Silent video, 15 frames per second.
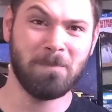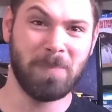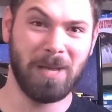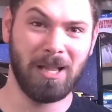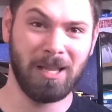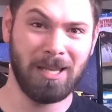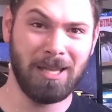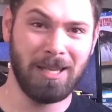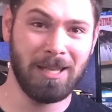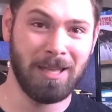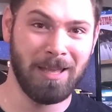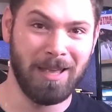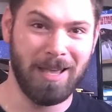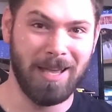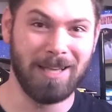Billy.
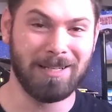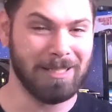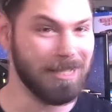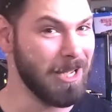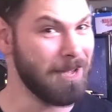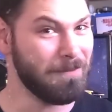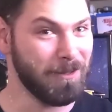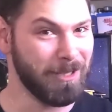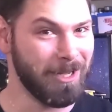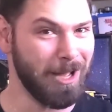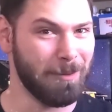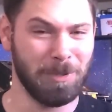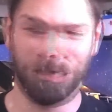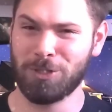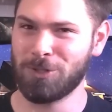It definitely
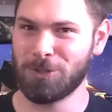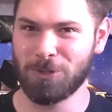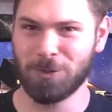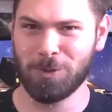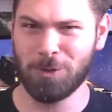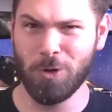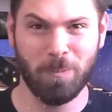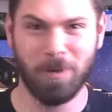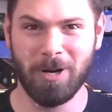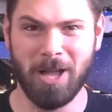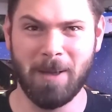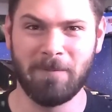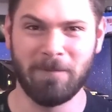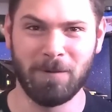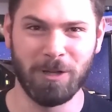got me super
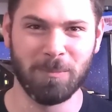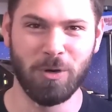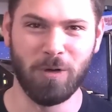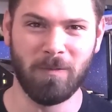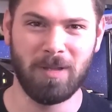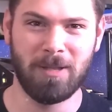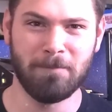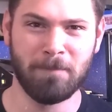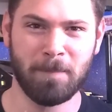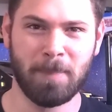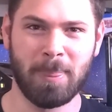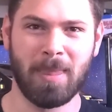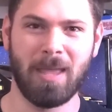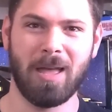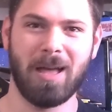hyped for the
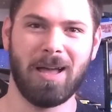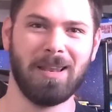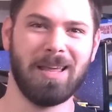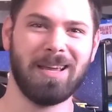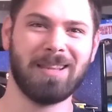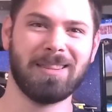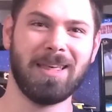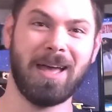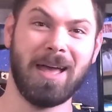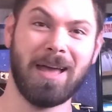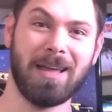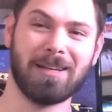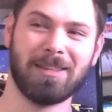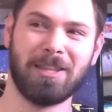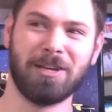movie. I like
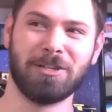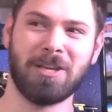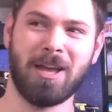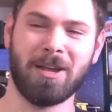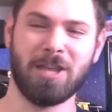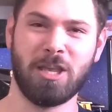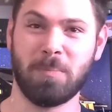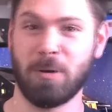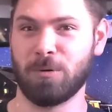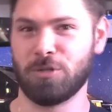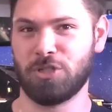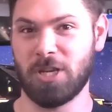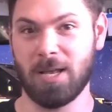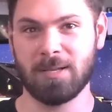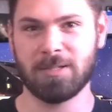that they're talking
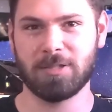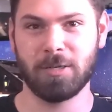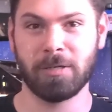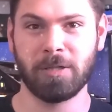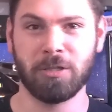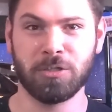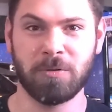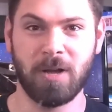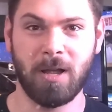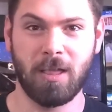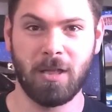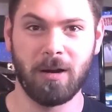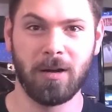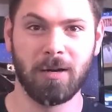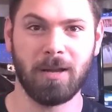about Jess during the
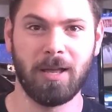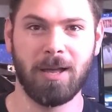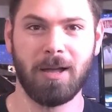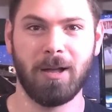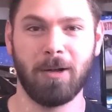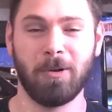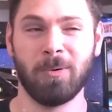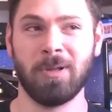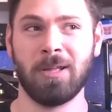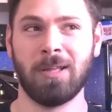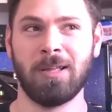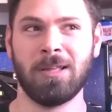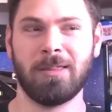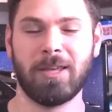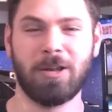trailer and how
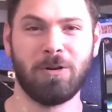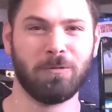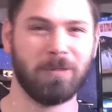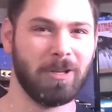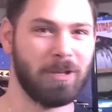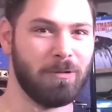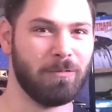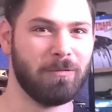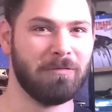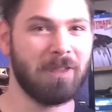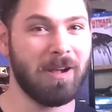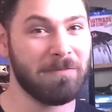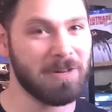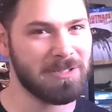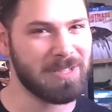they don't really
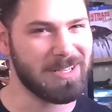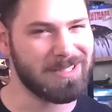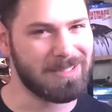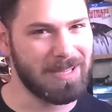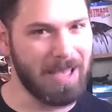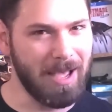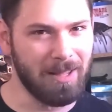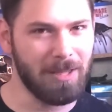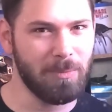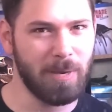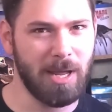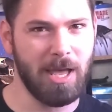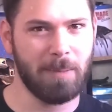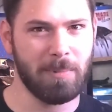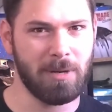reference exactly
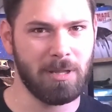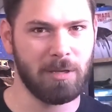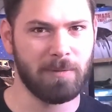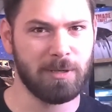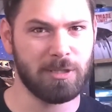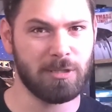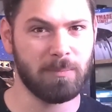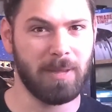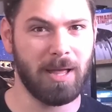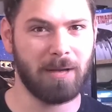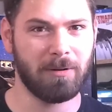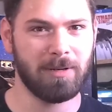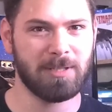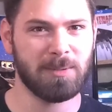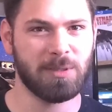what happened in the original
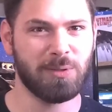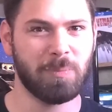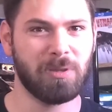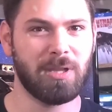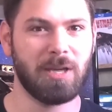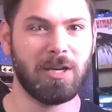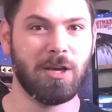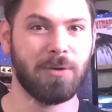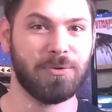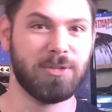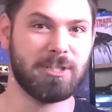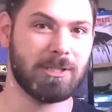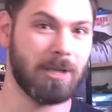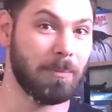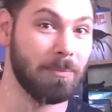Black Christmas, but they know
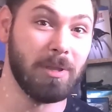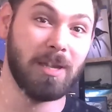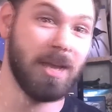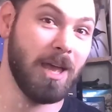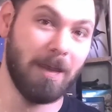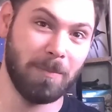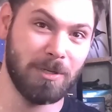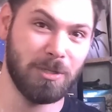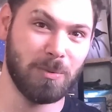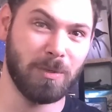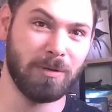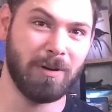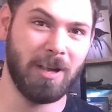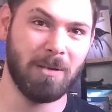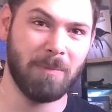something happened to
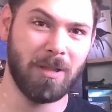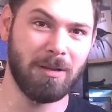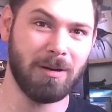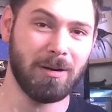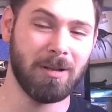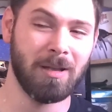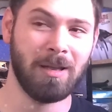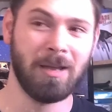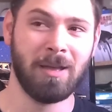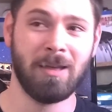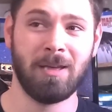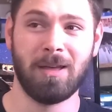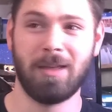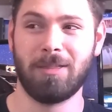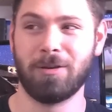her grandmother.
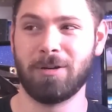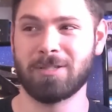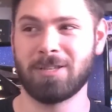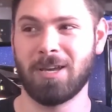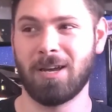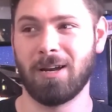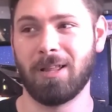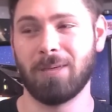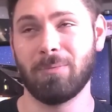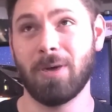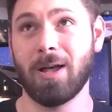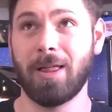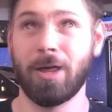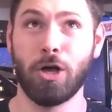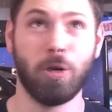And they're just kind of like,
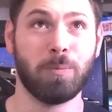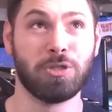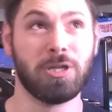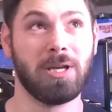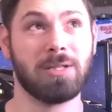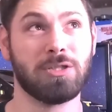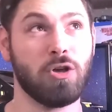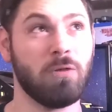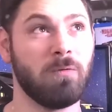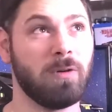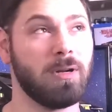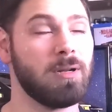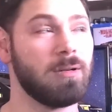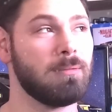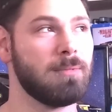well, I hope she gets
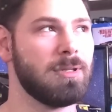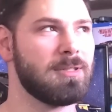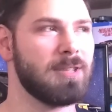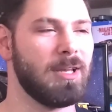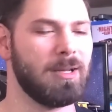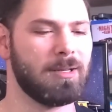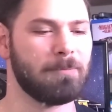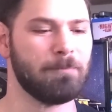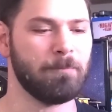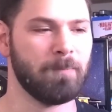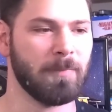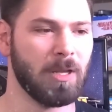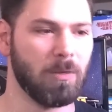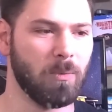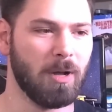over it. it's like,
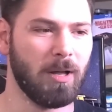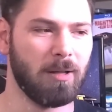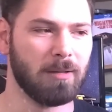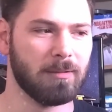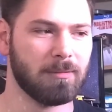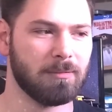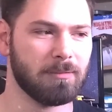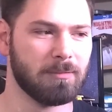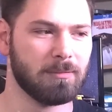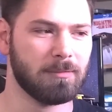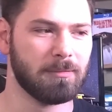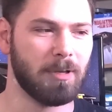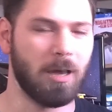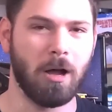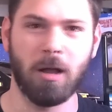well,
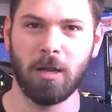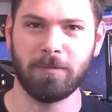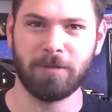all